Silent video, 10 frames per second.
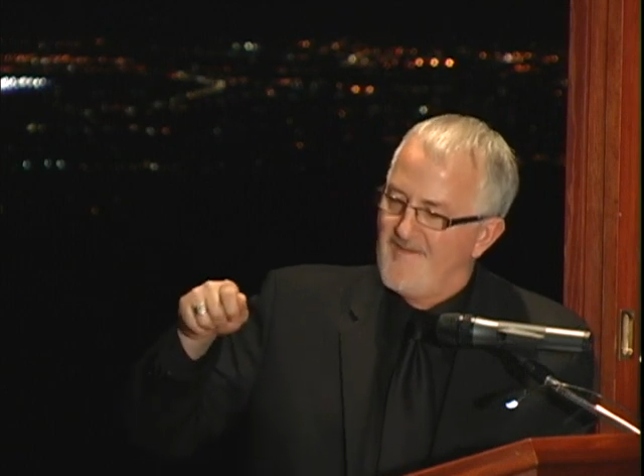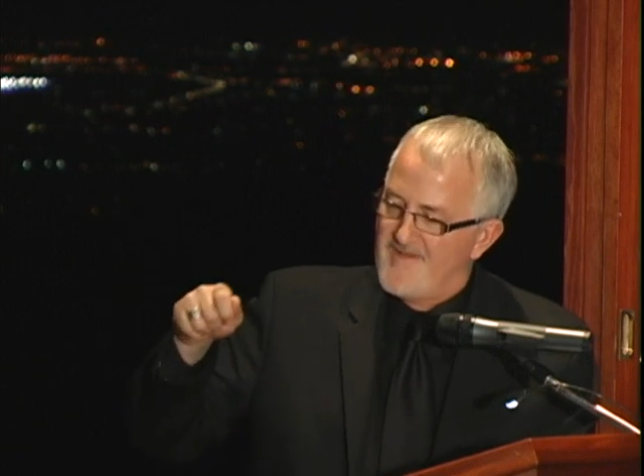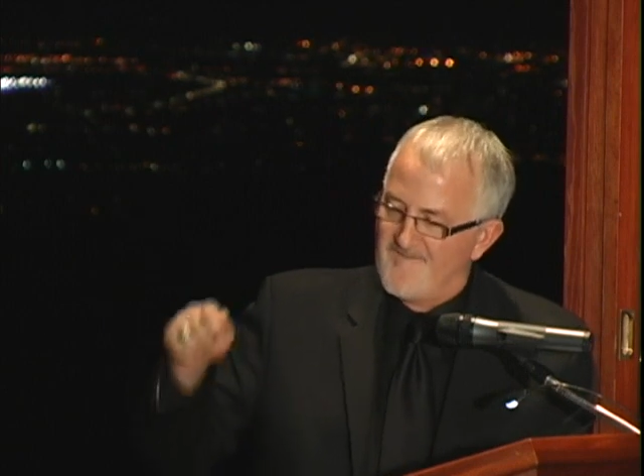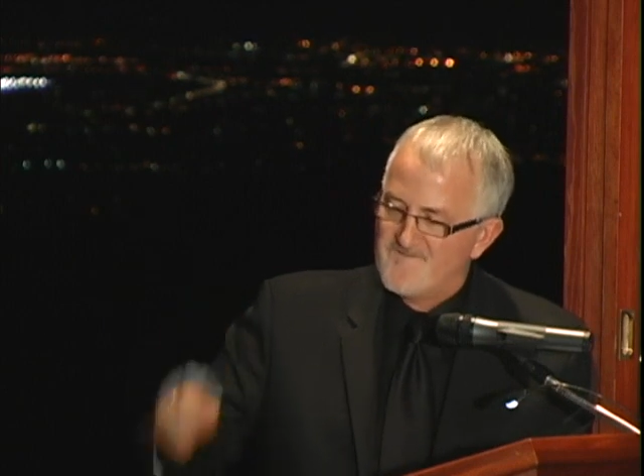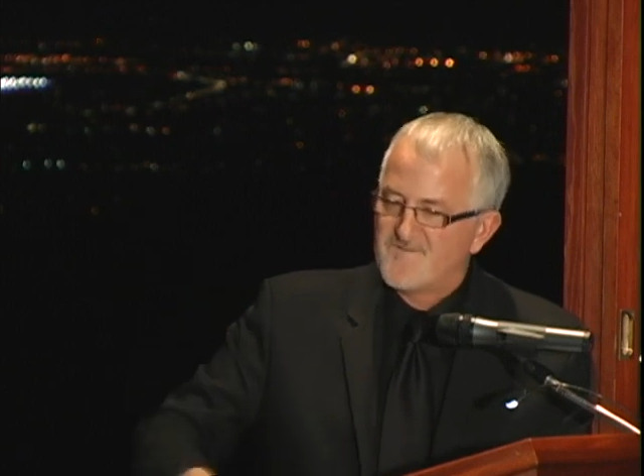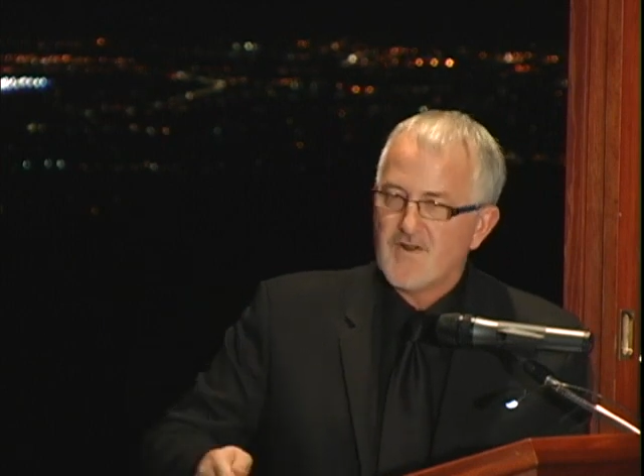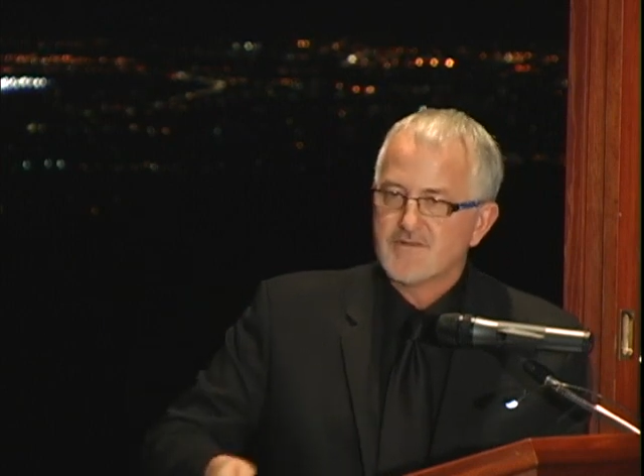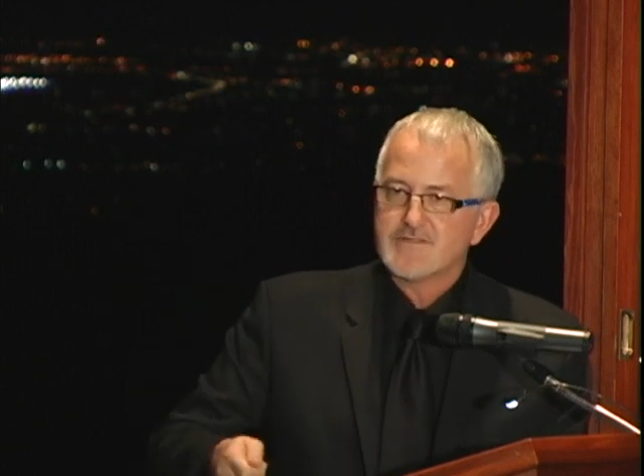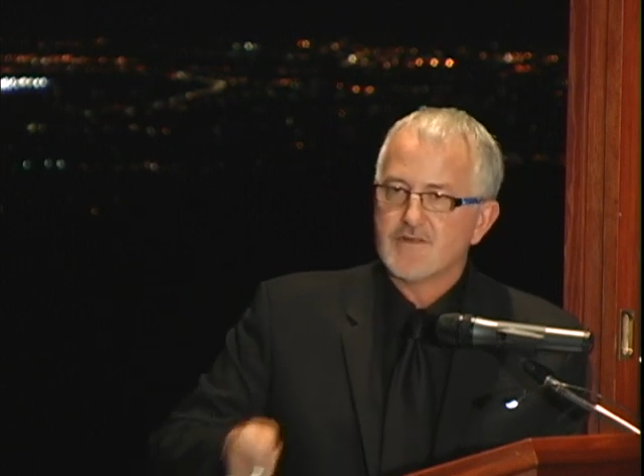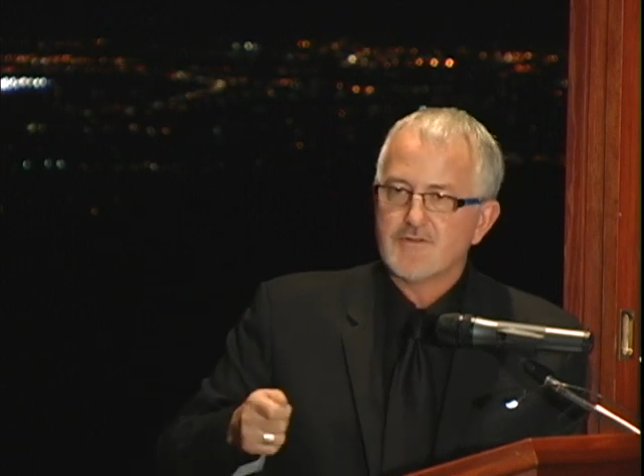the
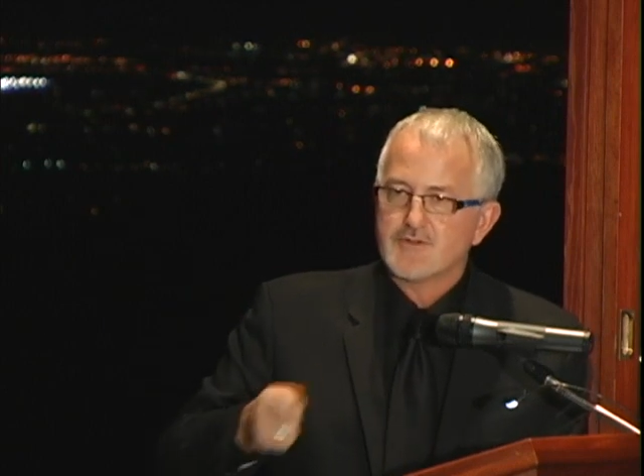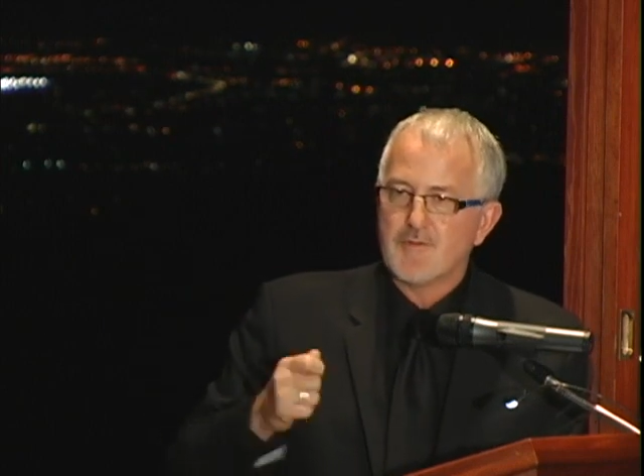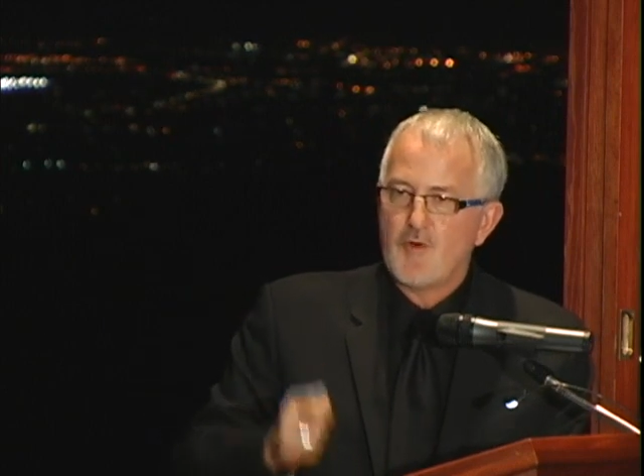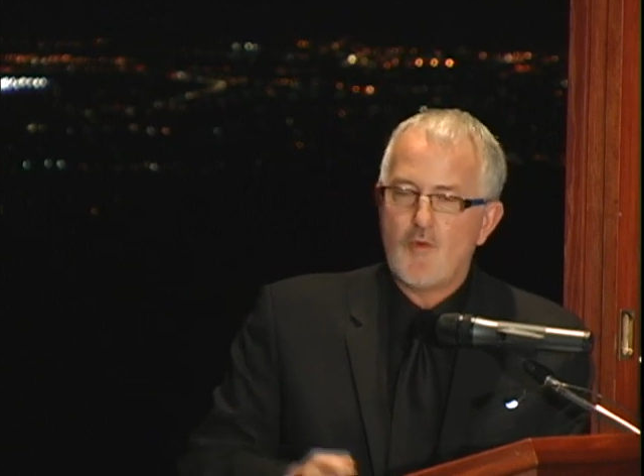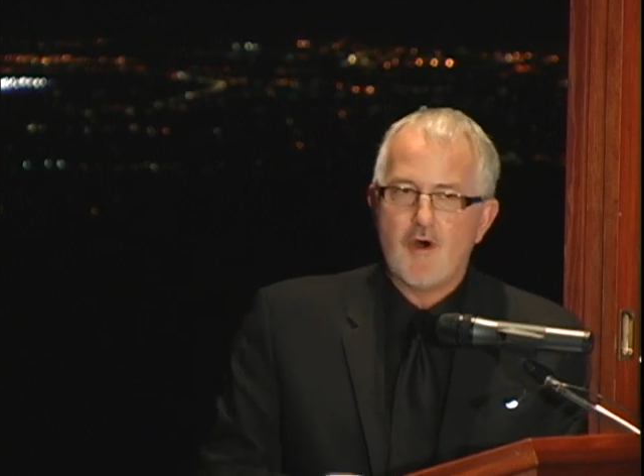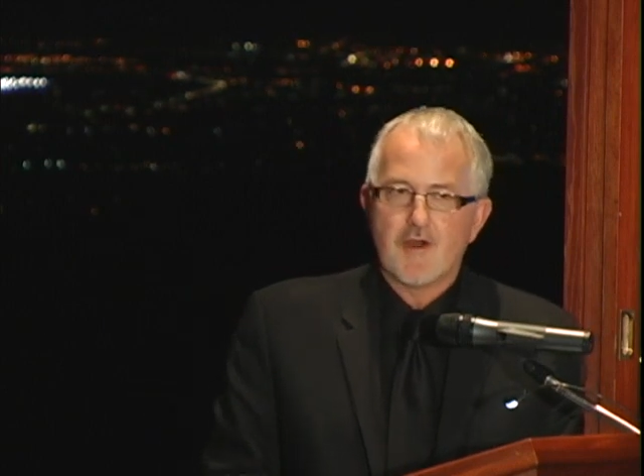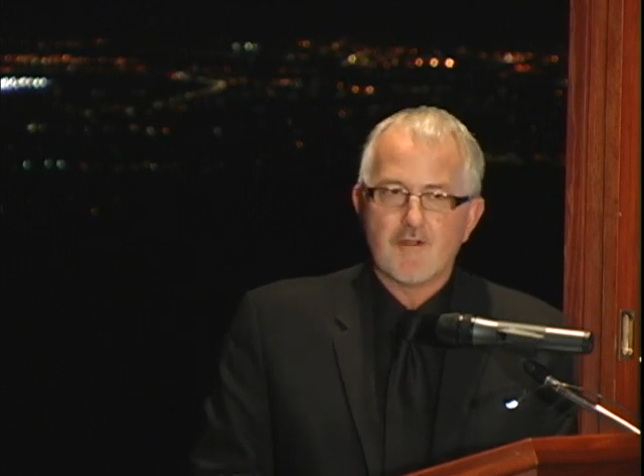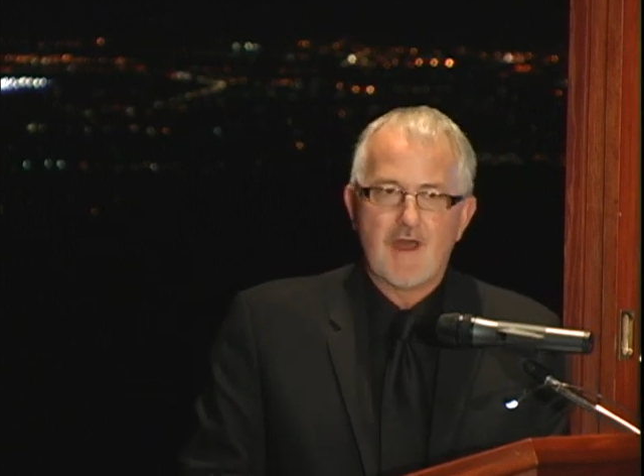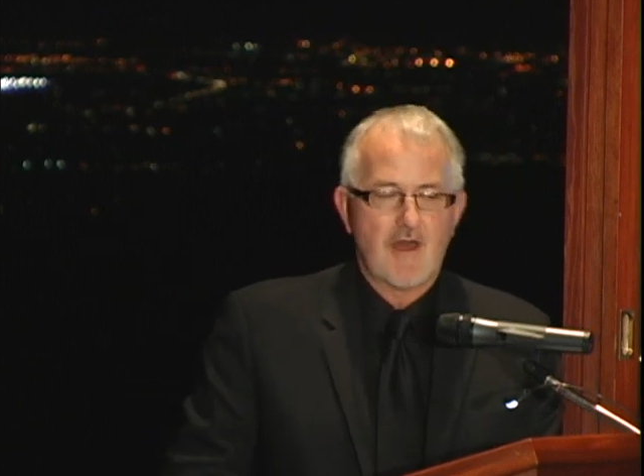first little drip of water